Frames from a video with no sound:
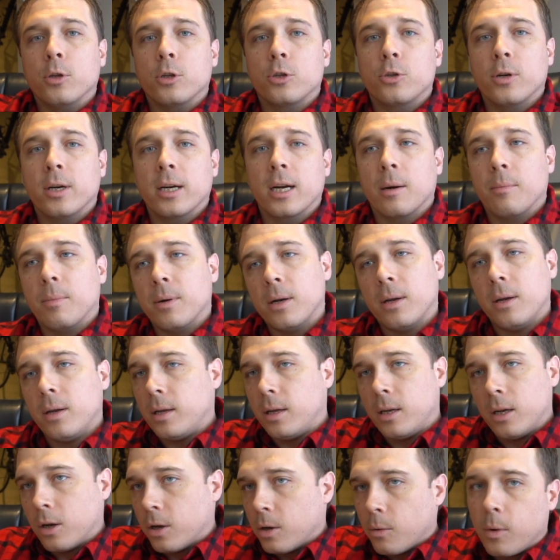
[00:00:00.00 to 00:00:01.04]
the trigger, but,
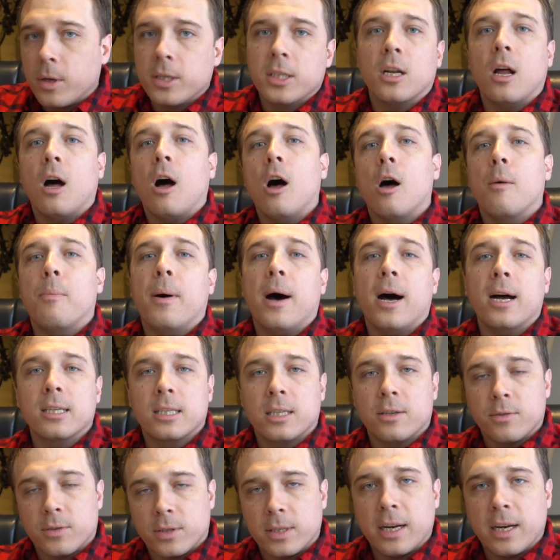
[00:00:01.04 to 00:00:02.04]
you know, it wasn't all positive.